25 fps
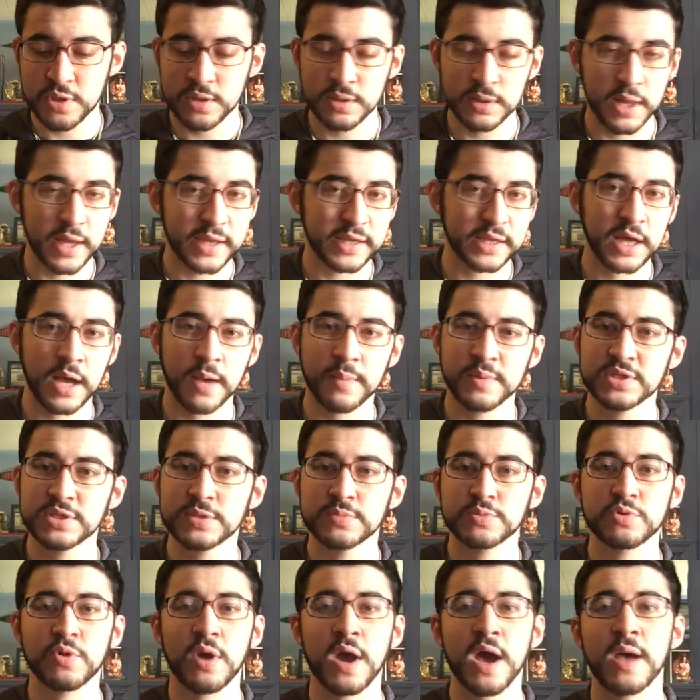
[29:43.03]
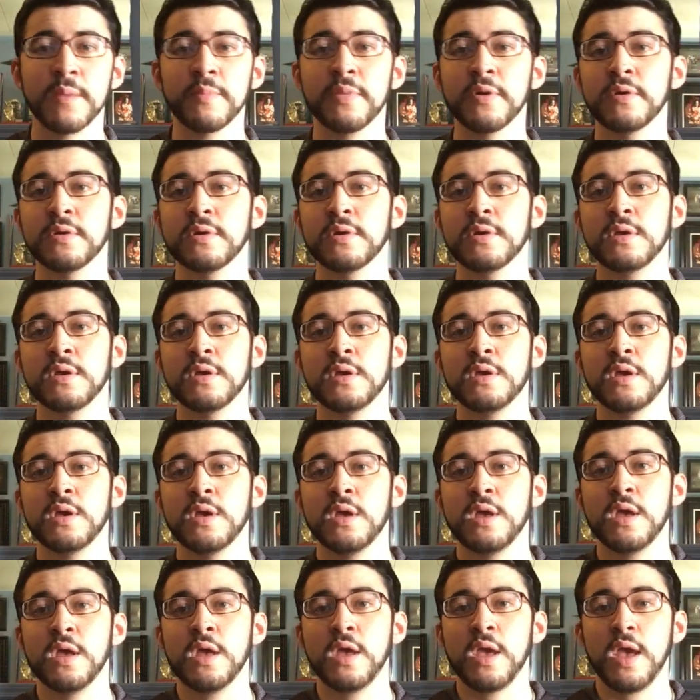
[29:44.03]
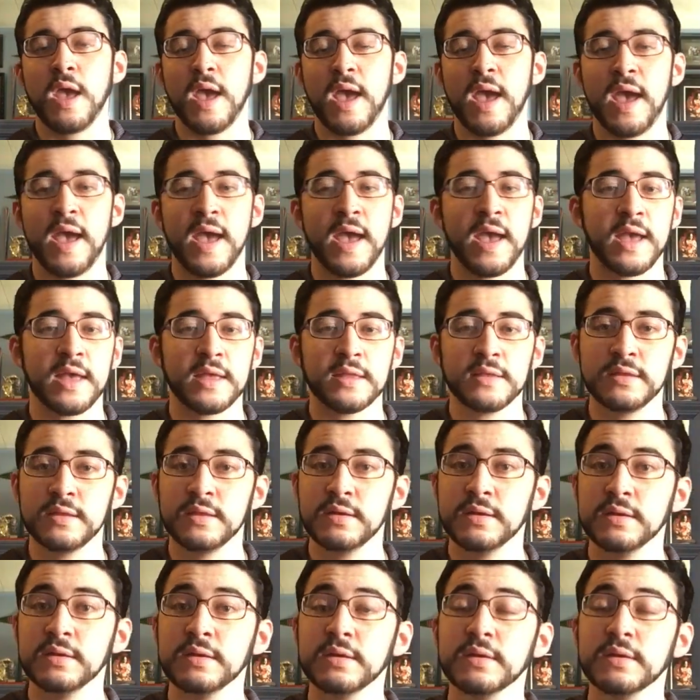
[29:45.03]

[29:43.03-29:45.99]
Like, comment, subscribe. And